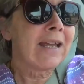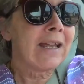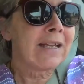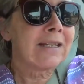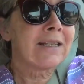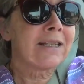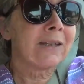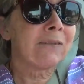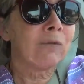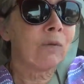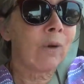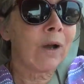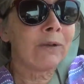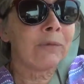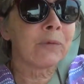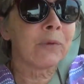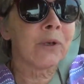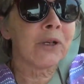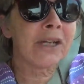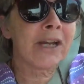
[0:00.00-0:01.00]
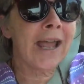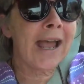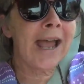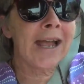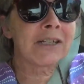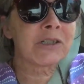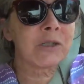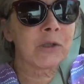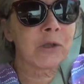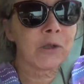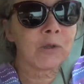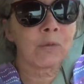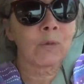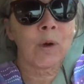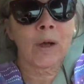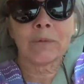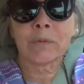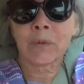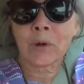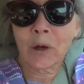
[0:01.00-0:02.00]
as if one were an actor and
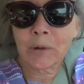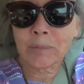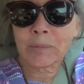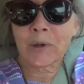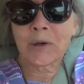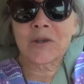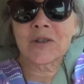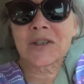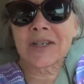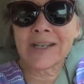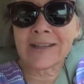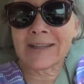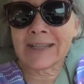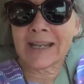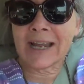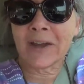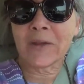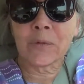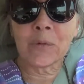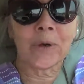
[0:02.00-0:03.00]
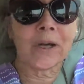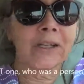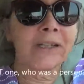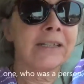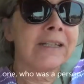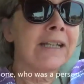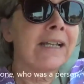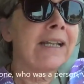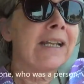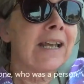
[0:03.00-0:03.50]
one were a person, and the other one